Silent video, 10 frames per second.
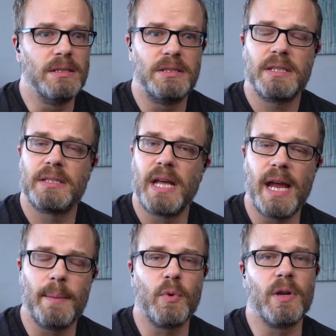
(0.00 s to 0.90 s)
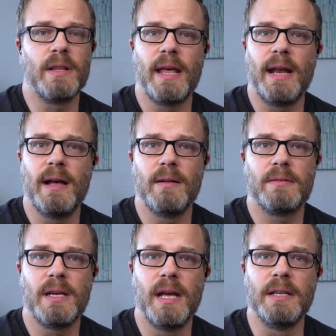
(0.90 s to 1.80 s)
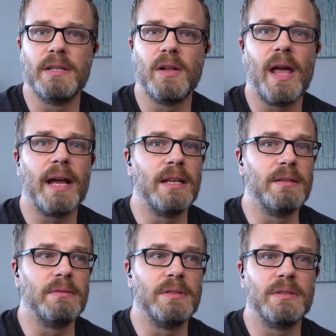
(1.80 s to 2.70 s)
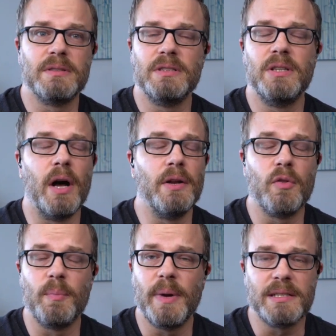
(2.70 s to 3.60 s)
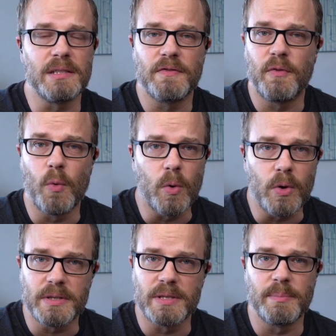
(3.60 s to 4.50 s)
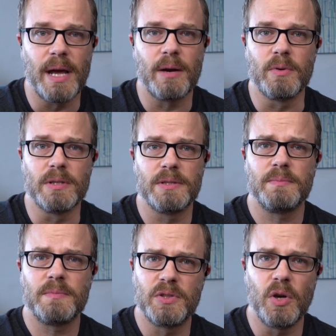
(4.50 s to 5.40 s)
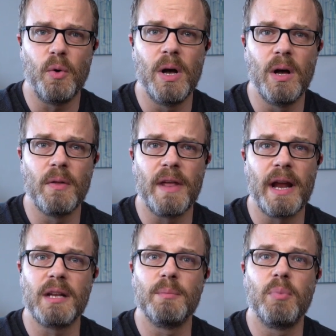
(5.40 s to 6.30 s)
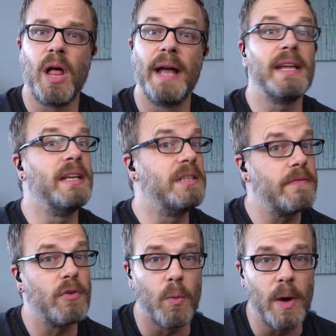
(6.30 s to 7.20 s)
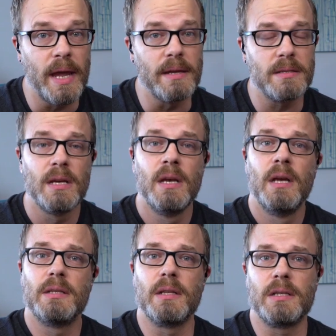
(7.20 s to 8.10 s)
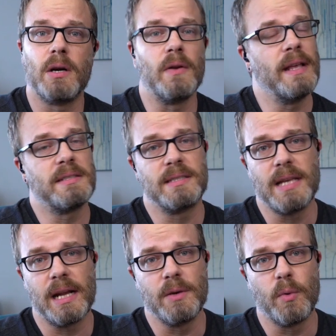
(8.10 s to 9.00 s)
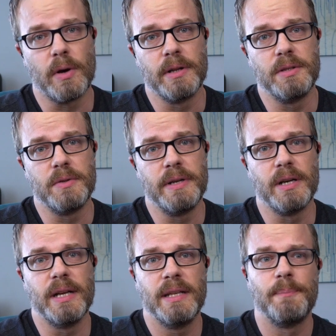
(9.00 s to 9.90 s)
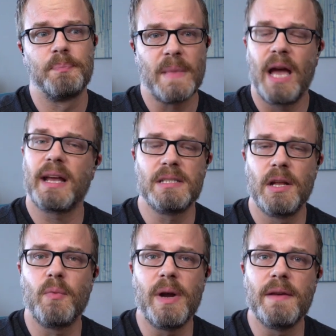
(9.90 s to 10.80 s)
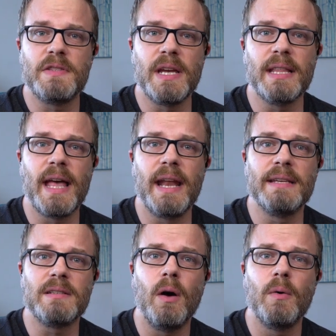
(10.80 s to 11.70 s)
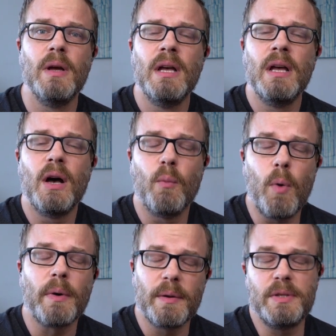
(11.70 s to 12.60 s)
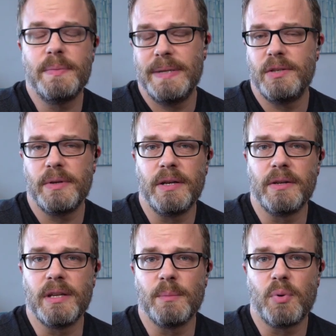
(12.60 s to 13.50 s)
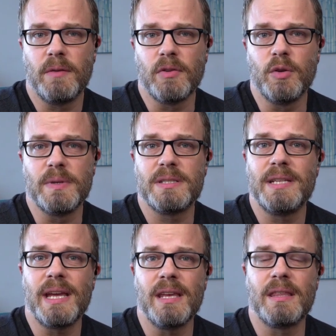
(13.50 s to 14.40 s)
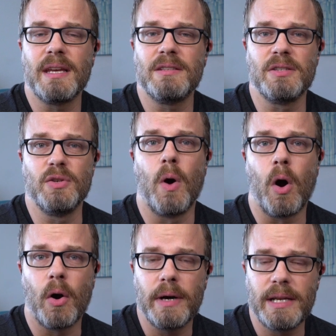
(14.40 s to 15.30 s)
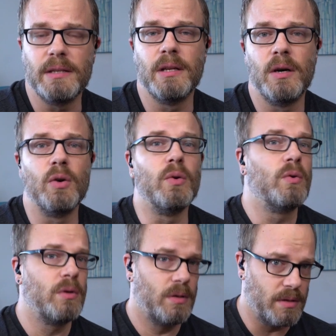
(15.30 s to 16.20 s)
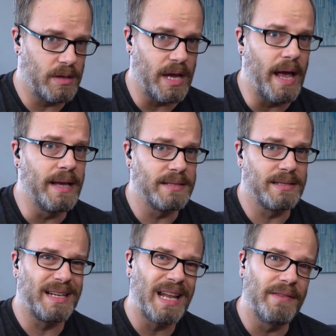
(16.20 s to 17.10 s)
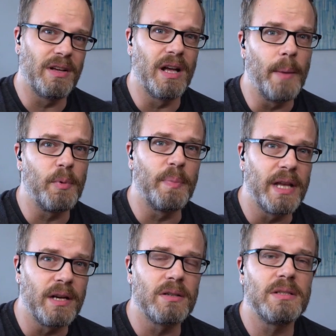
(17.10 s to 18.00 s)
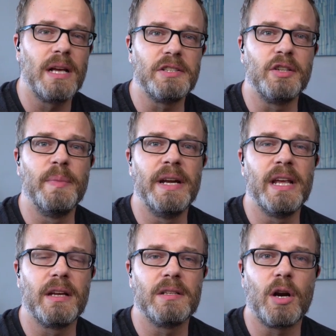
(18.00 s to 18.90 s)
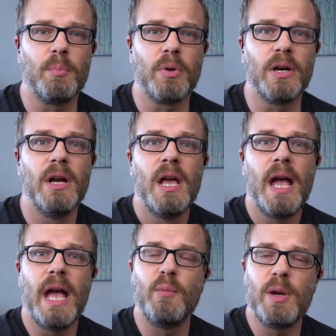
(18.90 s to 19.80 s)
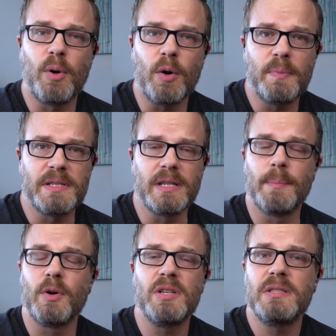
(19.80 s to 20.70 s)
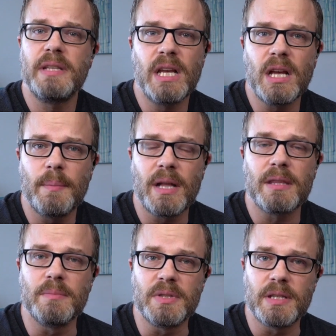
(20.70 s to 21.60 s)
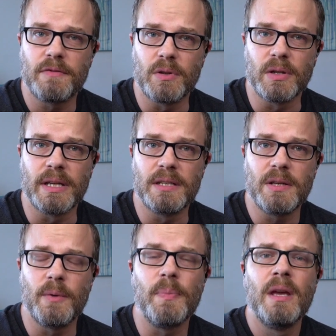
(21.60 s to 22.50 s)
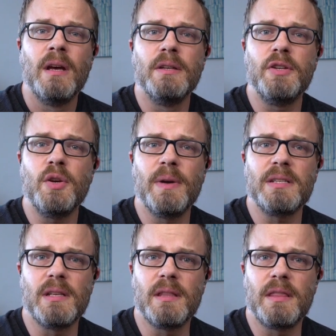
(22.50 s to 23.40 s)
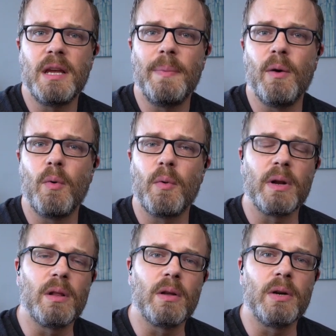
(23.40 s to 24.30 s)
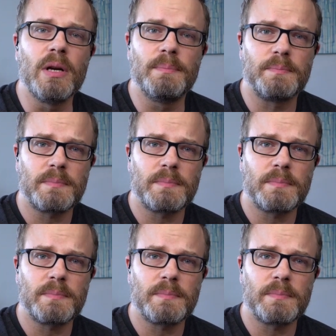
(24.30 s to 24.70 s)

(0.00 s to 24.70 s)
just hammering that out until I can, you know, I know the basics forwards and backwards so well that I can apply it in different ways to the guitar, and that's exactly what we're going to do here. And I guess another way of saying that is all what we're going to be doing here in the improv loop is taking things that you already know as kind of a upper beginner slash intermediate guitar player and repurposing them or just thinking about them differently. So do your best to think about what we're going to learn